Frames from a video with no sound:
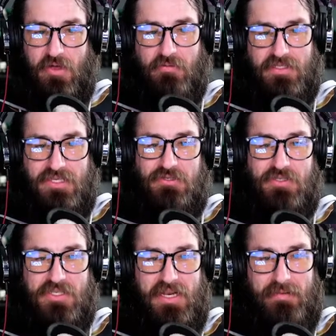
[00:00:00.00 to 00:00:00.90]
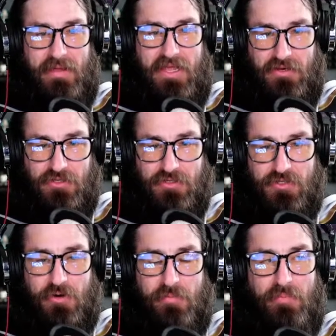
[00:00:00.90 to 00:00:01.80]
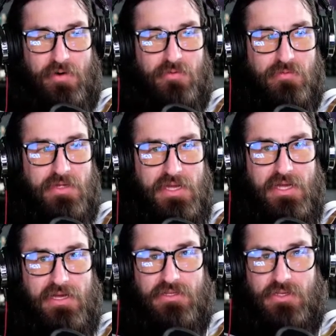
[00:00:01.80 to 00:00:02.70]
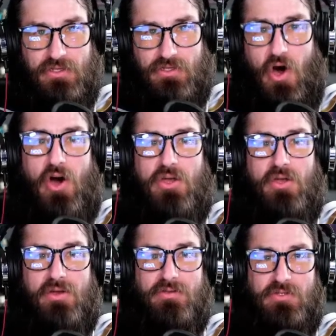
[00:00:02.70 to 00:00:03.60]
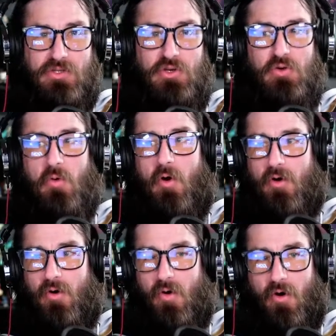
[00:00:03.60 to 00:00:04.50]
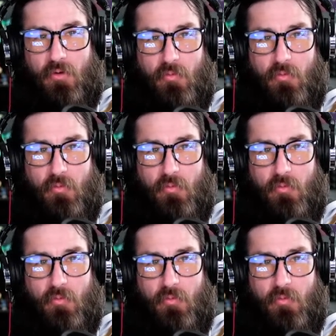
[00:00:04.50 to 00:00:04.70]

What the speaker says: He was interested in making sure people don't talk to or